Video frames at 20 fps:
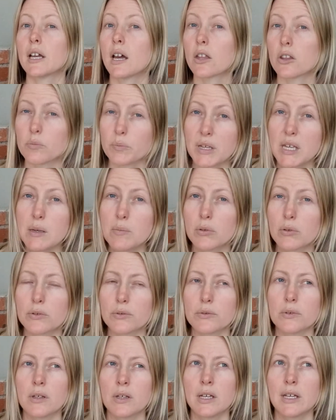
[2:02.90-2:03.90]
other
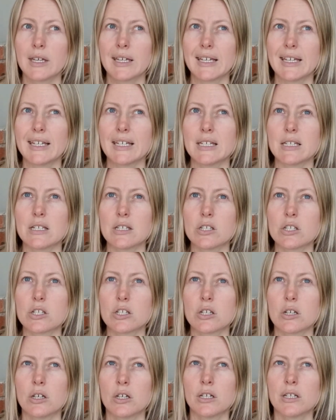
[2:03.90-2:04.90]
people is
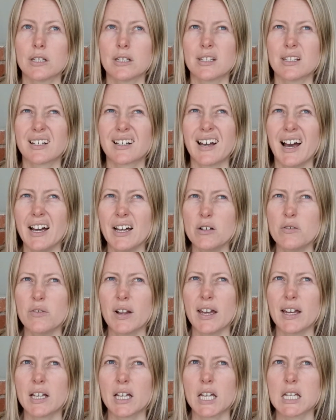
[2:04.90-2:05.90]
kind of
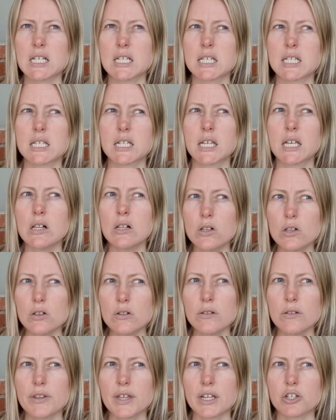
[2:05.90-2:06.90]
like a
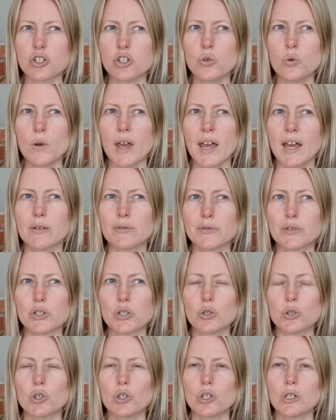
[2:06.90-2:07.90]
skill that you have
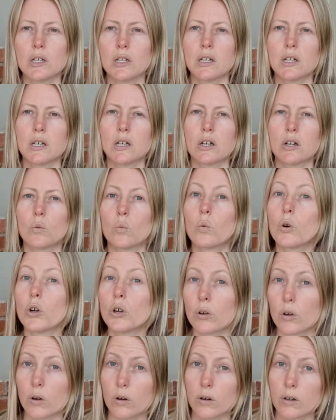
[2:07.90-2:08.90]
to
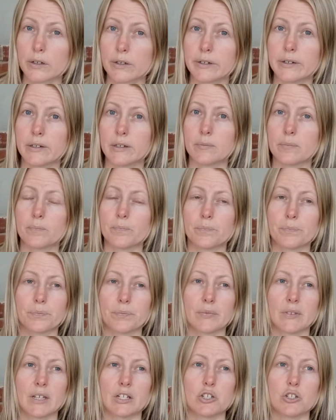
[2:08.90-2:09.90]
work on,
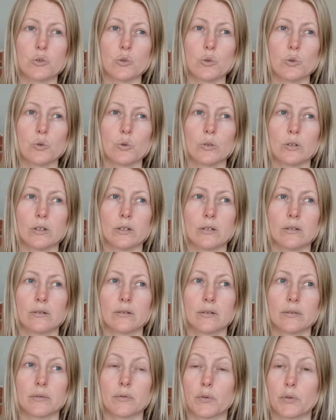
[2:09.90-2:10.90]
that you
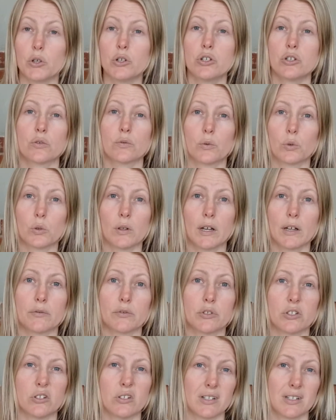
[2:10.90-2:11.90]
first of all have
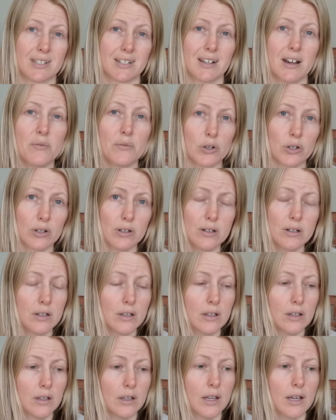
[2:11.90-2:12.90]
to discover
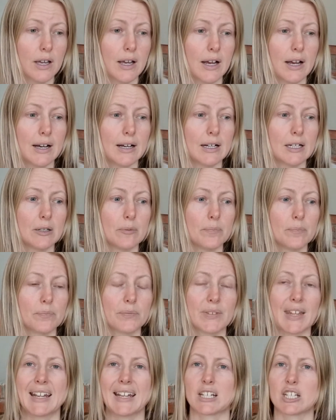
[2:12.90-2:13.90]

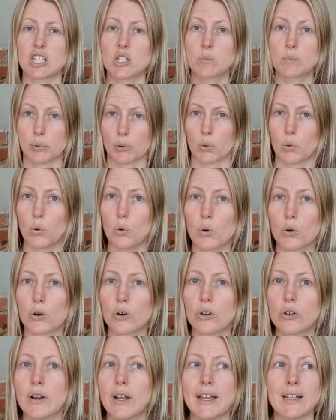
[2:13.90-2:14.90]
and
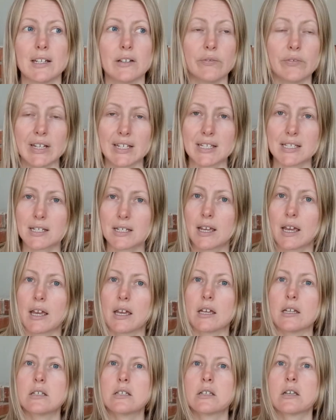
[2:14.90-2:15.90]
explore and
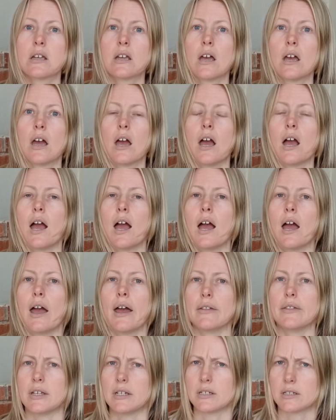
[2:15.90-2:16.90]
investigate
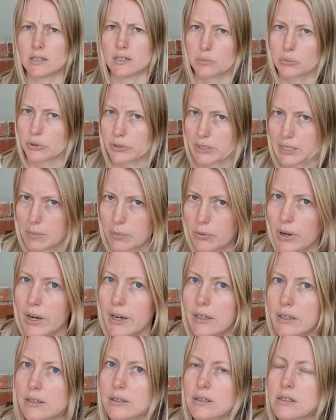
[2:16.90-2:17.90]
and then deliberately
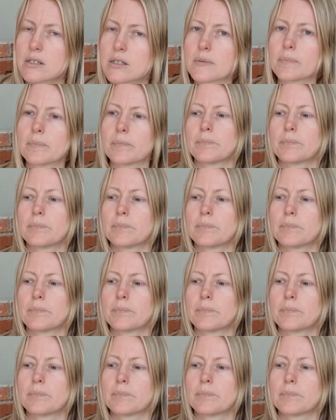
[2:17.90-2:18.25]
practice,